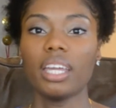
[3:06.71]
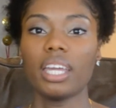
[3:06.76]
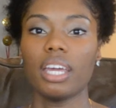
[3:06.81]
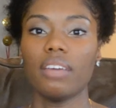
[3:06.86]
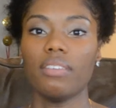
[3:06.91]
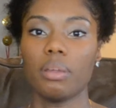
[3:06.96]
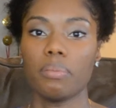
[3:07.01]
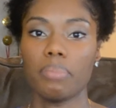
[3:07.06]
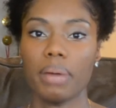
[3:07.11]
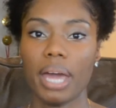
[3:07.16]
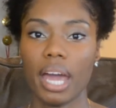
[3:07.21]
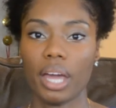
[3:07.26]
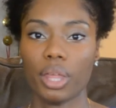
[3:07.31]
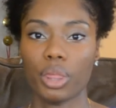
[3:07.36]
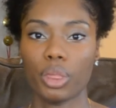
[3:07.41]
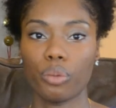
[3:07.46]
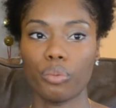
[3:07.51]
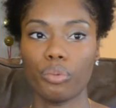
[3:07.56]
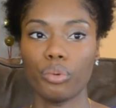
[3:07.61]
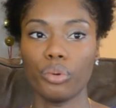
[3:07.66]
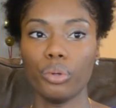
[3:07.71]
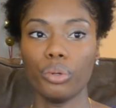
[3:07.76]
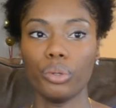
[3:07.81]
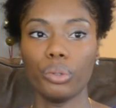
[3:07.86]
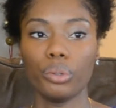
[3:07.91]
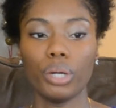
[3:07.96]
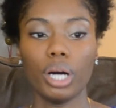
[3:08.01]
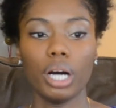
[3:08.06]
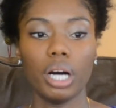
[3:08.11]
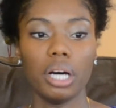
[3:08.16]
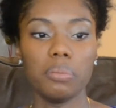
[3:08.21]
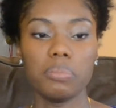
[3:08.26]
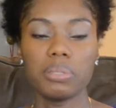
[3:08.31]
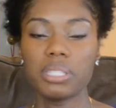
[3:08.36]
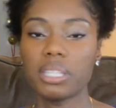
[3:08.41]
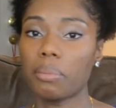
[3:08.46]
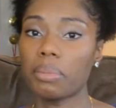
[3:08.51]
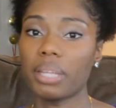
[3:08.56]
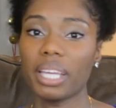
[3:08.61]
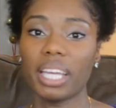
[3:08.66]
giving back through
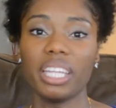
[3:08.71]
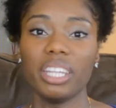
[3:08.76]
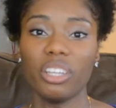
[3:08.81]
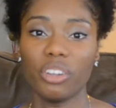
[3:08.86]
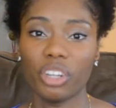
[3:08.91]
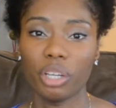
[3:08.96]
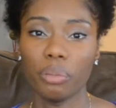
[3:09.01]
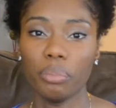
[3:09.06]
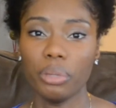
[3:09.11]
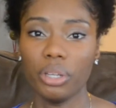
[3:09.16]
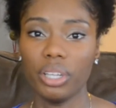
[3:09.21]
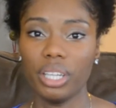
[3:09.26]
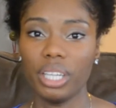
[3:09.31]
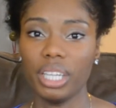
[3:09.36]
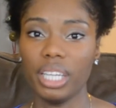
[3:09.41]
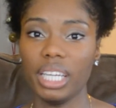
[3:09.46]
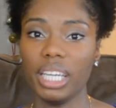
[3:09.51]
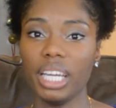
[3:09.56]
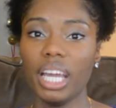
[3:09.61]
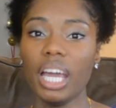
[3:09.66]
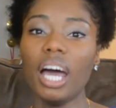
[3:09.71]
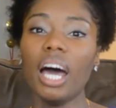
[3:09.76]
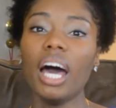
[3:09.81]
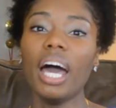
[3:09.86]
something in their community,